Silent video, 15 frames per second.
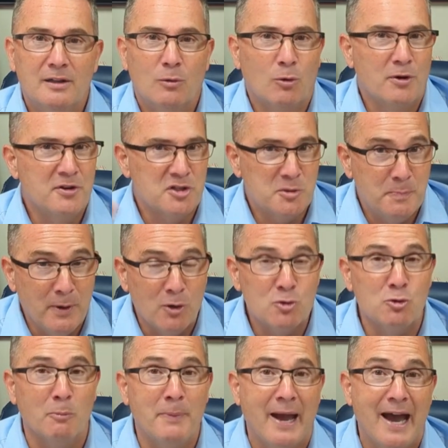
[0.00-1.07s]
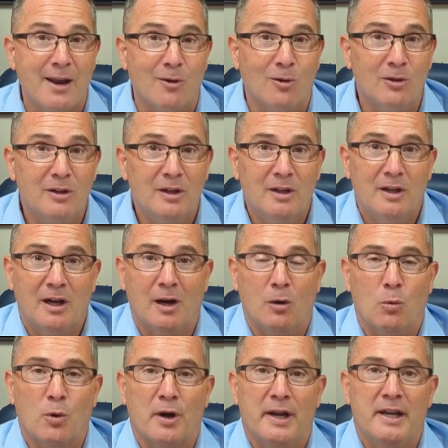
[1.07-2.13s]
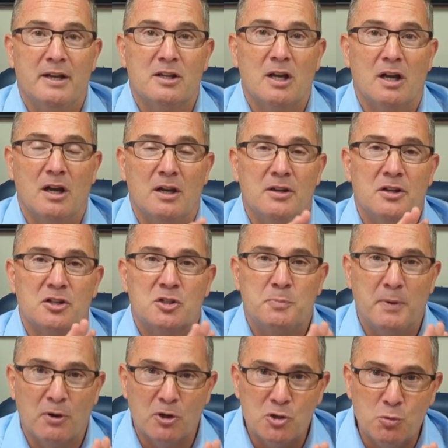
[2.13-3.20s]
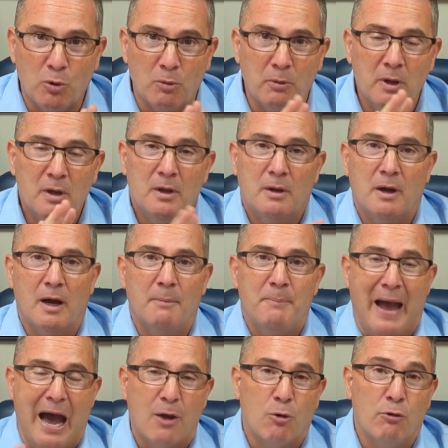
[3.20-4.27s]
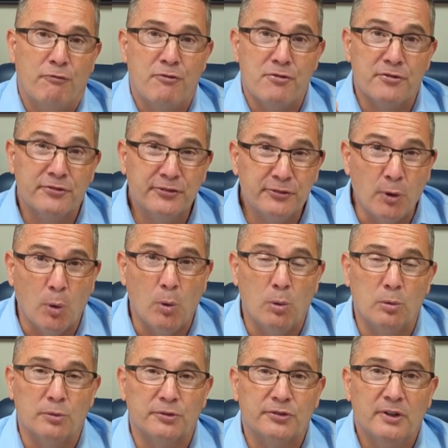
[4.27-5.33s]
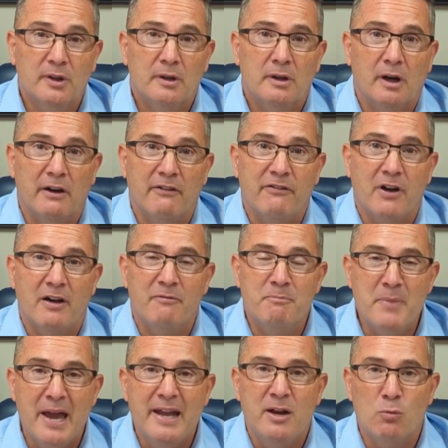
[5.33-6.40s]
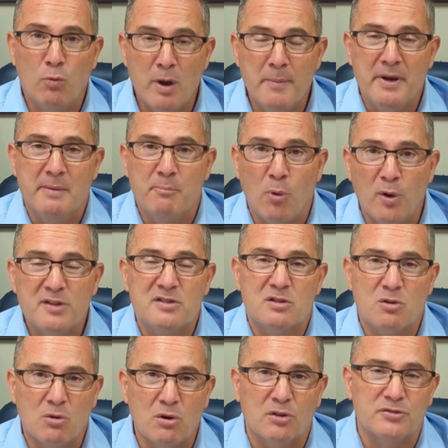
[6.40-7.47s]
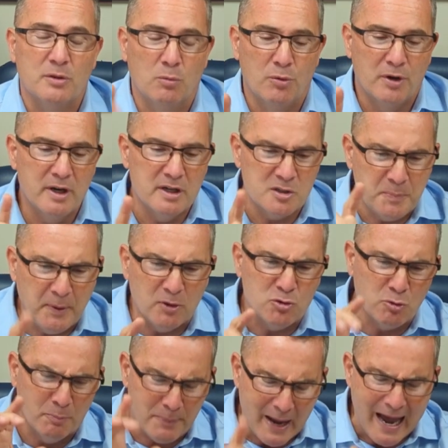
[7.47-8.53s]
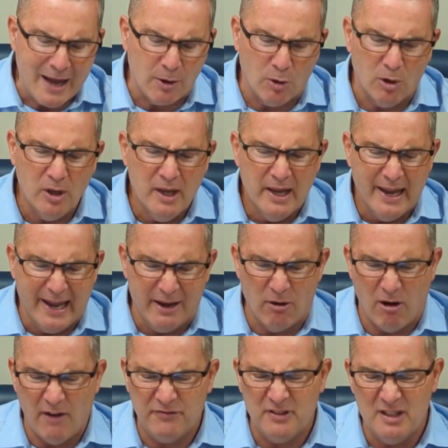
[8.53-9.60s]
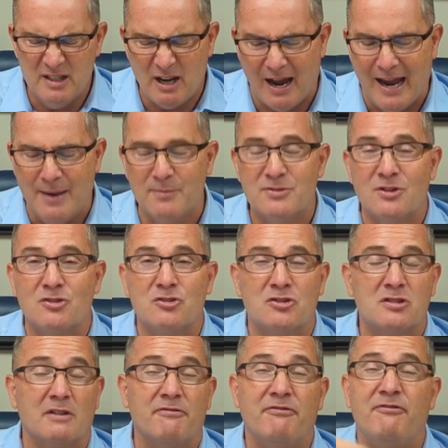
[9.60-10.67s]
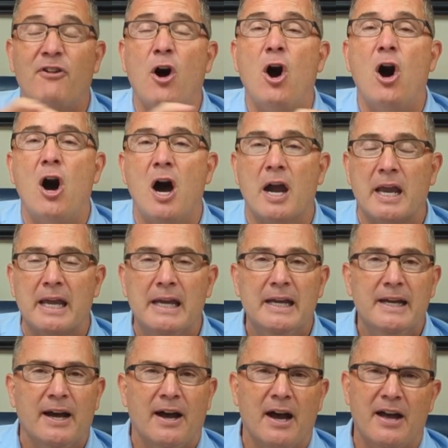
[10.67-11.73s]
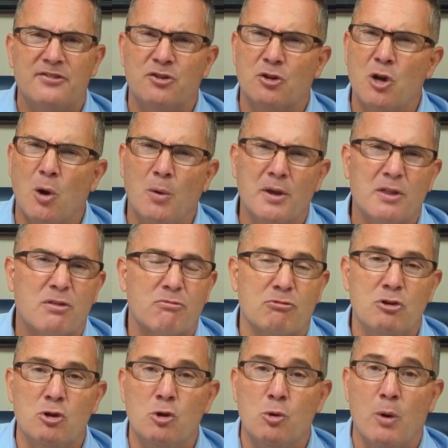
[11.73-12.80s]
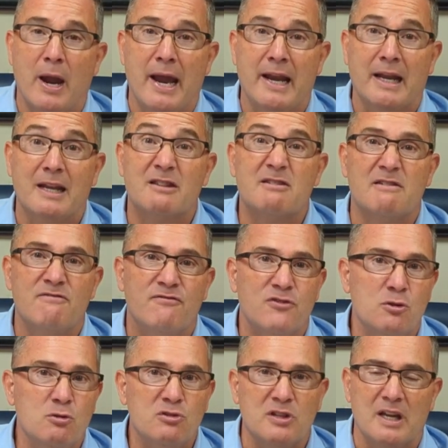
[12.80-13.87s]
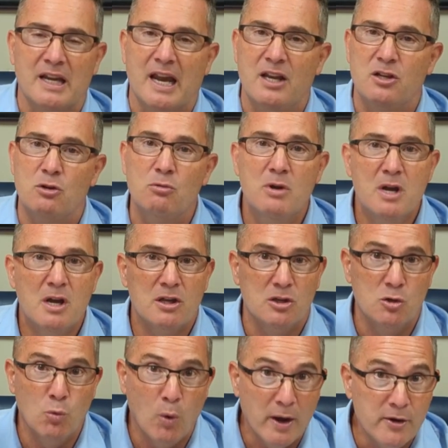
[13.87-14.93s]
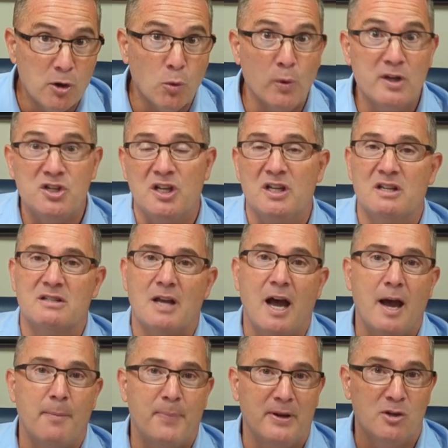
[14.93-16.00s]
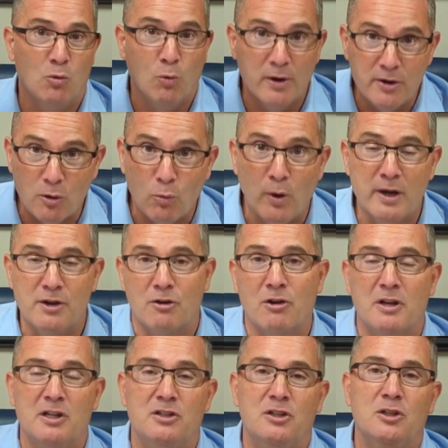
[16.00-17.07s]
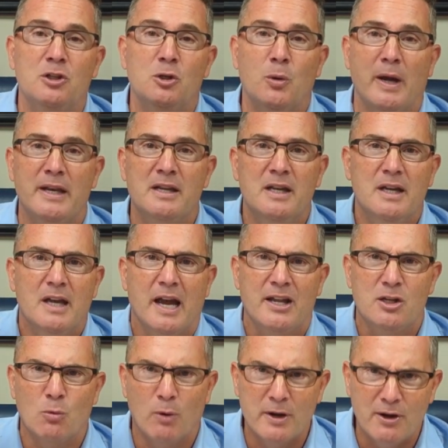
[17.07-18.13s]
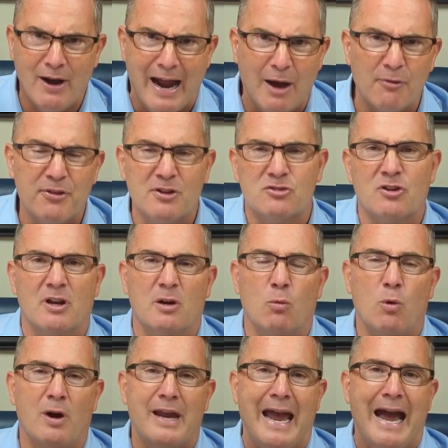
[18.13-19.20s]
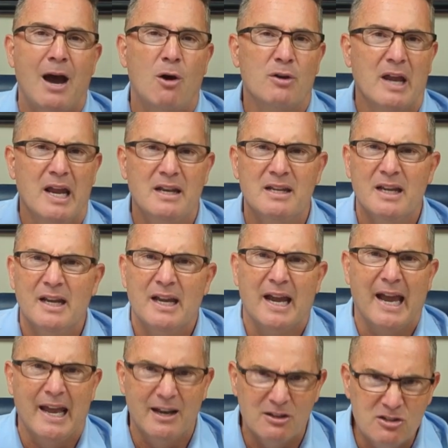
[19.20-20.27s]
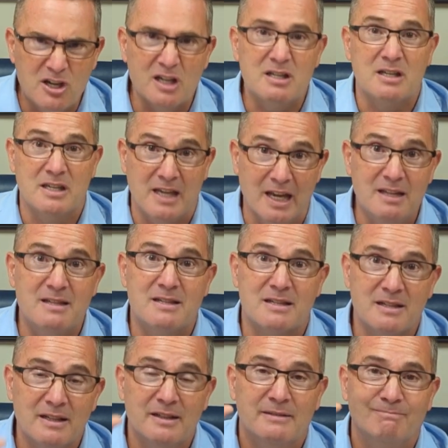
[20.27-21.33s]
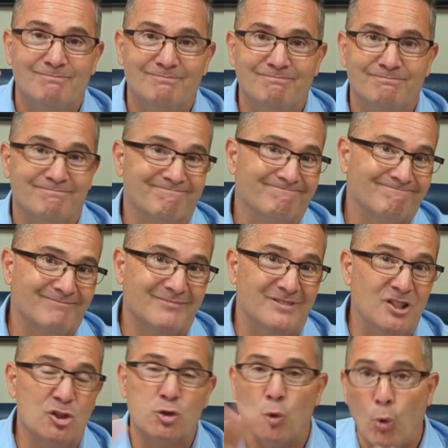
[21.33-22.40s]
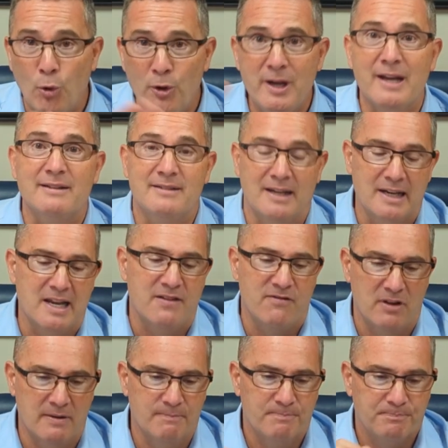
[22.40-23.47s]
We're in a spiritual battle. We're in a spiritual battle for the souls of men and women and boys and girls. And we're in a spiritual battle. And oftentimes there's just a fog as you're going through, and it gets confusing. And you wonder which end is up, and you wonder what you're going to do, and you wonder how things are going to work out. And it just gets disorienting even.